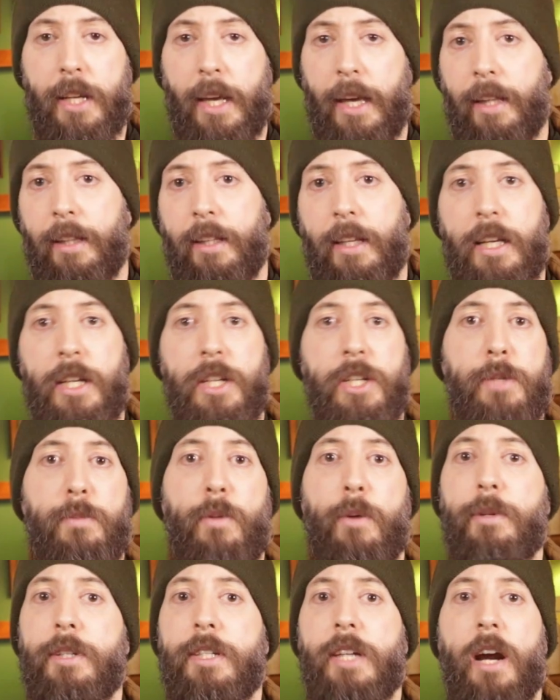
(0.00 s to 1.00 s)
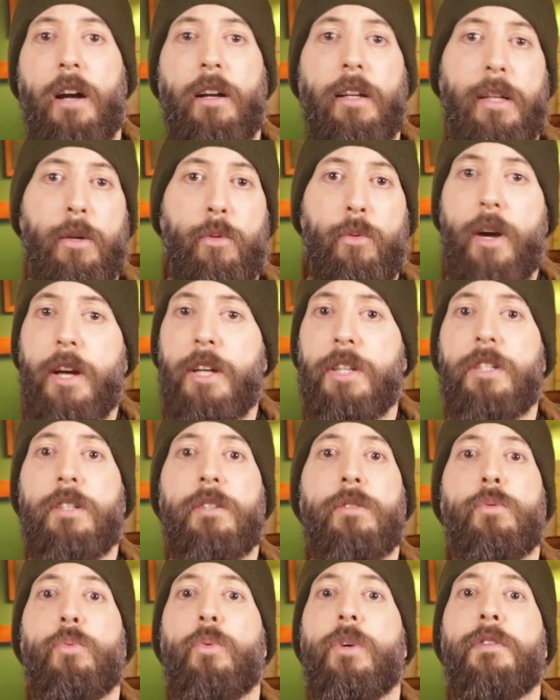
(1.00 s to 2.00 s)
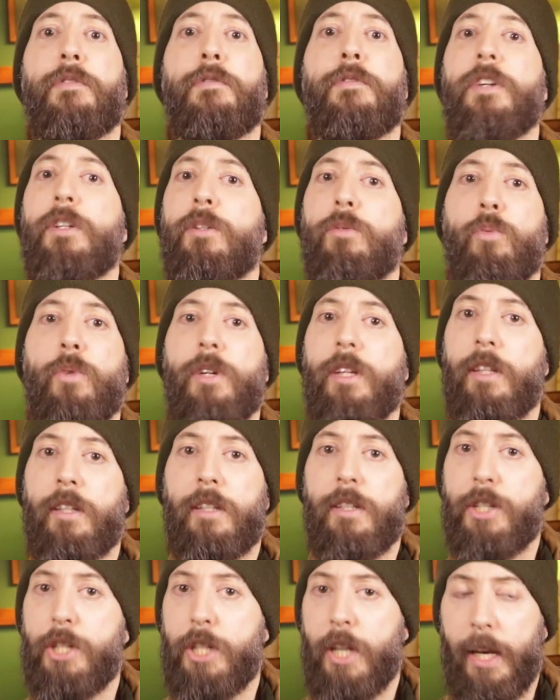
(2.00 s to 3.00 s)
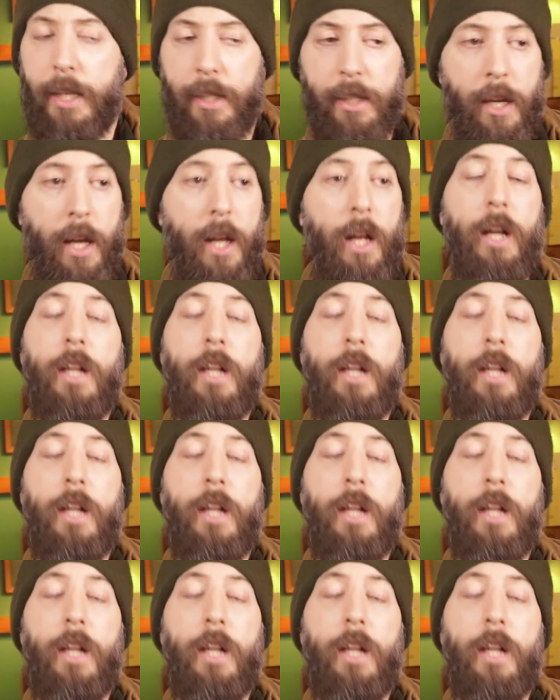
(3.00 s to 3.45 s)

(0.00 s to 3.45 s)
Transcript: and is momentarily raised to her feet with a chant,